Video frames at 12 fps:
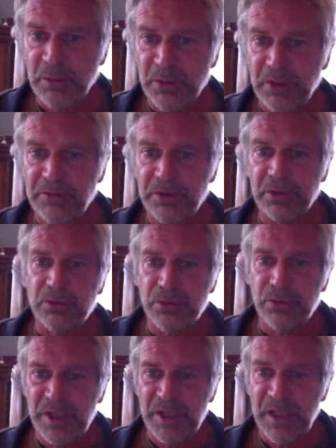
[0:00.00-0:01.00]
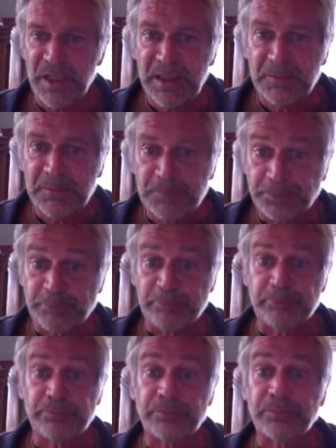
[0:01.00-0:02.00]
here of a girl called Jeannie,
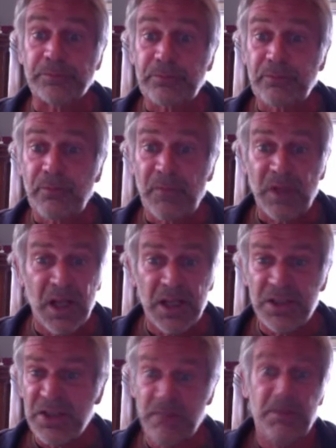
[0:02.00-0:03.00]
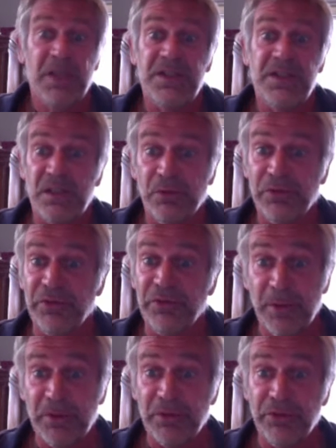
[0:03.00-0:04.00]
and she basically wasn't
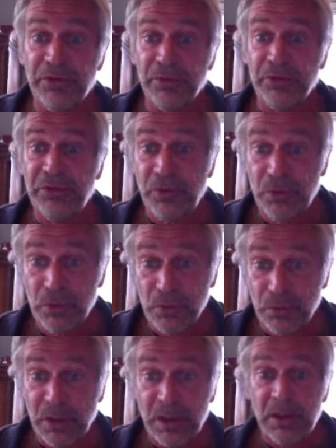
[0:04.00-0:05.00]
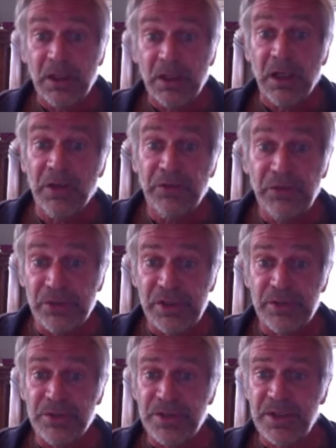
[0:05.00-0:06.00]
spoken to at all until she
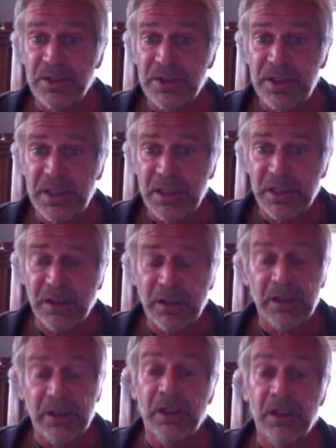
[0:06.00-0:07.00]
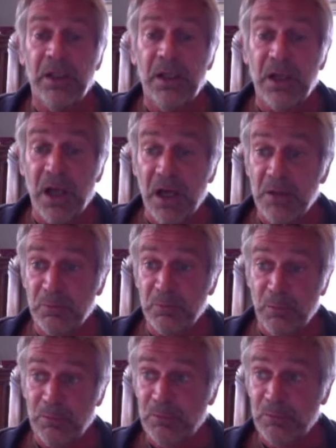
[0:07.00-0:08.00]
was 13.
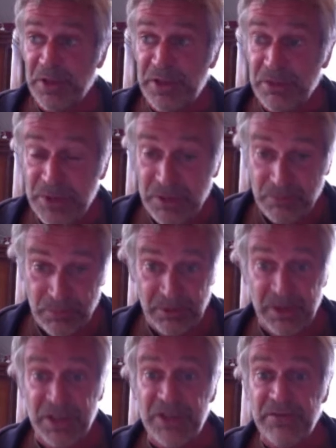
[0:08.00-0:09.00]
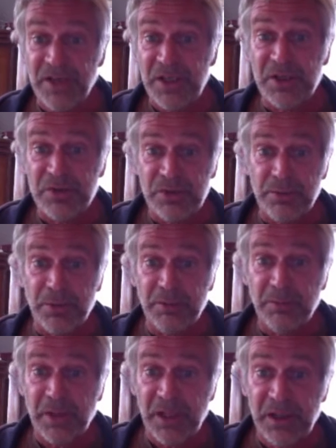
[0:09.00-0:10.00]
When the interventions were put in
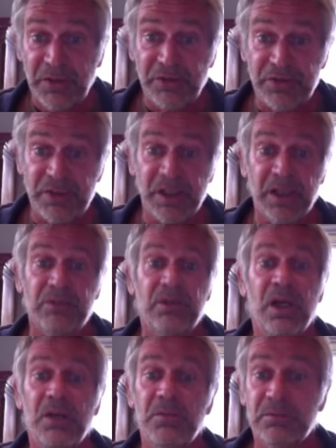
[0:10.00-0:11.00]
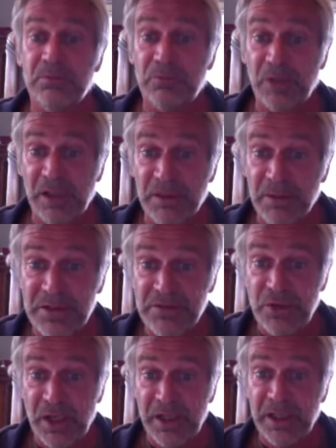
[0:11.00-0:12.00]
place, she had great amount of
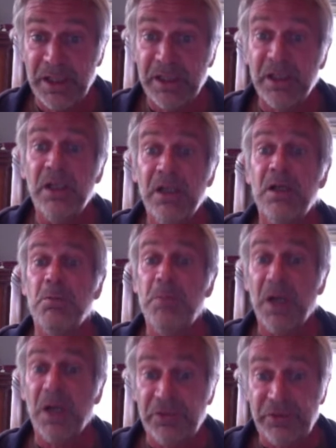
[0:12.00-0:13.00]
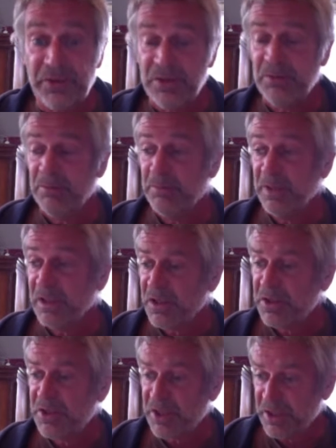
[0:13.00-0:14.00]
training, but because
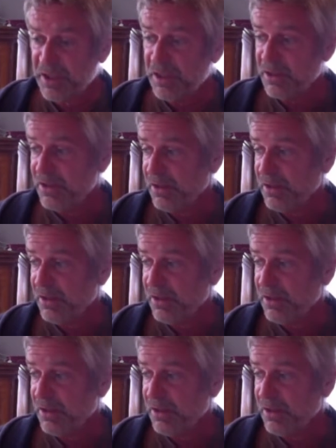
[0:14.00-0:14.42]
she